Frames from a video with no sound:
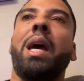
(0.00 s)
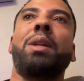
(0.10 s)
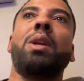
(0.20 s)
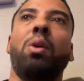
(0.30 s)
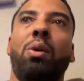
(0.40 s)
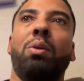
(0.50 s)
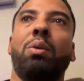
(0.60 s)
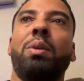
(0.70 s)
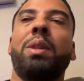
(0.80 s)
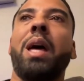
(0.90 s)
and know
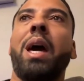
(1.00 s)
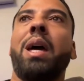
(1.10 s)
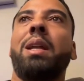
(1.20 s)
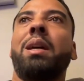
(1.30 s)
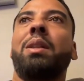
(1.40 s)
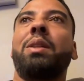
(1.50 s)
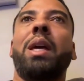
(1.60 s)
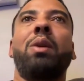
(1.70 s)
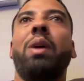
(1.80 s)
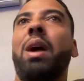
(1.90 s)
that
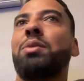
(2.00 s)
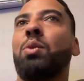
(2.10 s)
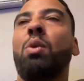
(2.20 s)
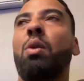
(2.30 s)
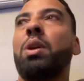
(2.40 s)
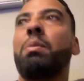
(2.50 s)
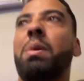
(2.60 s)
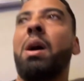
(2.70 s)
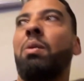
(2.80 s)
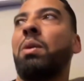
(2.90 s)
they don't have to worry
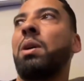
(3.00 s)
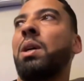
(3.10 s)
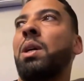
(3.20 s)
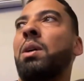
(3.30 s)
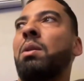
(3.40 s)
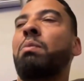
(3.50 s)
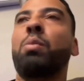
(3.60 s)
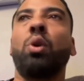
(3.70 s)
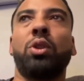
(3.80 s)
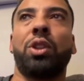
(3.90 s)
about
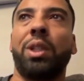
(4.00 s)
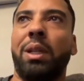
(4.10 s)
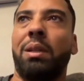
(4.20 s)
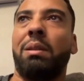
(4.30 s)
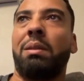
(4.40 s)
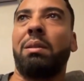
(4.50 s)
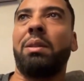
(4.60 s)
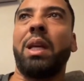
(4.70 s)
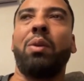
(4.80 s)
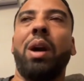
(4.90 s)
bullshit.
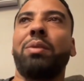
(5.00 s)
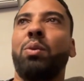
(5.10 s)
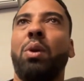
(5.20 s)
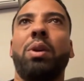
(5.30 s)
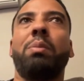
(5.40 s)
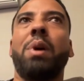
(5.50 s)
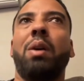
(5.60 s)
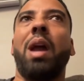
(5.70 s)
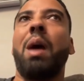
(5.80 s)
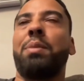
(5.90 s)
They don't have to worry
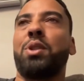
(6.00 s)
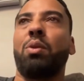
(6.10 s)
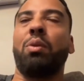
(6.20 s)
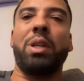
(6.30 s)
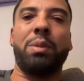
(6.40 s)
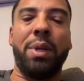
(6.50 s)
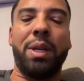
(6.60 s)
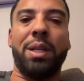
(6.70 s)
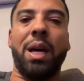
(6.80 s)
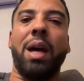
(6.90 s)
about opportunities
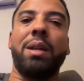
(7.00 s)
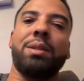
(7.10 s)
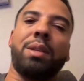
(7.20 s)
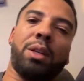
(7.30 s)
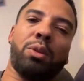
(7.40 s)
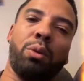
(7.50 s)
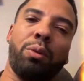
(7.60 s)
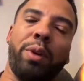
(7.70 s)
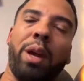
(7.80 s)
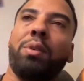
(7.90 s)
being tied to
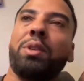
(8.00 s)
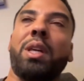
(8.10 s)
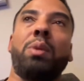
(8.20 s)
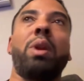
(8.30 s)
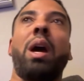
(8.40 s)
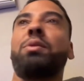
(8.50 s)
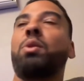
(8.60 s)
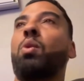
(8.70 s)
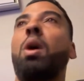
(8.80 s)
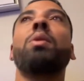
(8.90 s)
sexual favors. They won't have
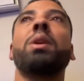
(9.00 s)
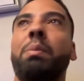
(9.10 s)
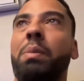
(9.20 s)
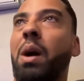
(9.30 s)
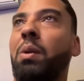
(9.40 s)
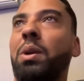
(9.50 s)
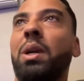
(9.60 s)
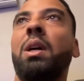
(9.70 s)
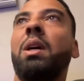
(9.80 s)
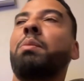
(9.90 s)
to worry about
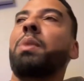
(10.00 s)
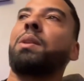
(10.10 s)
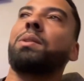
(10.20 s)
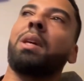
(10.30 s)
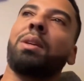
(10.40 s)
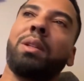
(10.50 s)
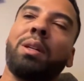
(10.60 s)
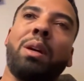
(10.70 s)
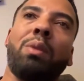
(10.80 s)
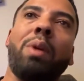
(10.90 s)
being
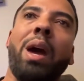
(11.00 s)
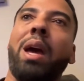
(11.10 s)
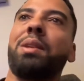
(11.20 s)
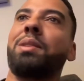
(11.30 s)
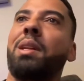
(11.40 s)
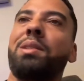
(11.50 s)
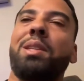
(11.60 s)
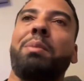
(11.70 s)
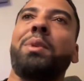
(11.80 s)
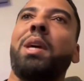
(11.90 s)
sexually harassed and
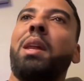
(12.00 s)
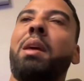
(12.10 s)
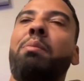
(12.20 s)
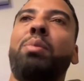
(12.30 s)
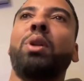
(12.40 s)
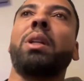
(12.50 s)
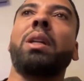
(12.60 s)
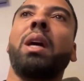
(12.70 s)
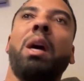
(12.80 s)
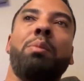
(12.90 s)
intimidated and
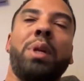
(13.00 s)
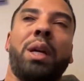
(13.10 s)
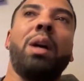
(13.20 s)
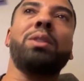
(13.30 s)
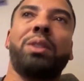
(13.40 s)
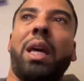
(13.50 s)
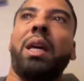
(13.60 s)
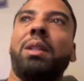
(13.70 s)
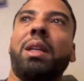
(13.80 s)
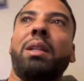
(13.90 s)
bullied because
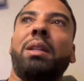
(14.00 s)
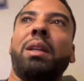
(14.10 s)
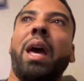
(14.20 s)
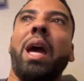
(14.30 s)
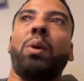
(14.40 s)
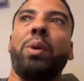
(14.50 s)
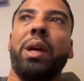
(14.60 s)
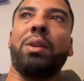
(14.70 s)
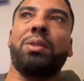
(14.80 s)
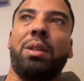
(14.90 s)
they didn't
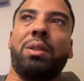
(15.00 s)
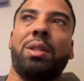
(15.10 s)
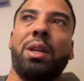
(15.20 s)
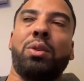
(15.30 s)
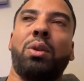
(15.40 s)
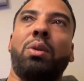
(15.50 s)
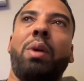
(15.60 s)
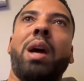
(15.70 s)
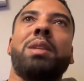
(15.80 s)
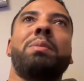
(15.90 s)
acquiesce to the sexual
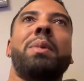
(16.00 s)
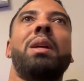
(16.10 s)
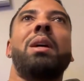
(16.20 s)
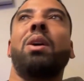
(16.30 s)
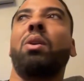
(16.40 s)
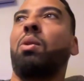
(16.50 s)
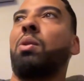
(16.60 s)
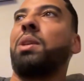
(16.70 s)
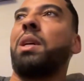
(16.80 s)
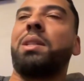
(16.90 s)
harassment
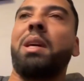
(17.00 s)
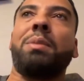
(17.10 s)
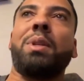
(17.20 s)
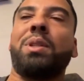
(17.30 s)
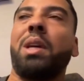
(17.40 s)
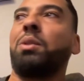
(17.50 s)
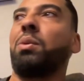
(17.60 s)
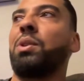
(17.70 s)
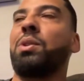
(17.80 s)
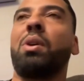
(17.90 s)
or the attempted
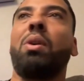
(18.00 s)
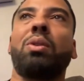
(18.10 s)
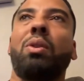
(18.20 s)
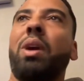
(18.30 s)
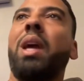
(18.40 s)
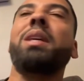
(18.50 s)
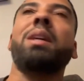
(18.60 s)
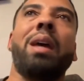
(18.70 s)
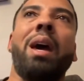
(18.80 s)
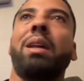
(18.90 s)
sexual assault or
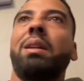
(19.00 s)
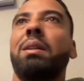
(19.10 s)
any of that.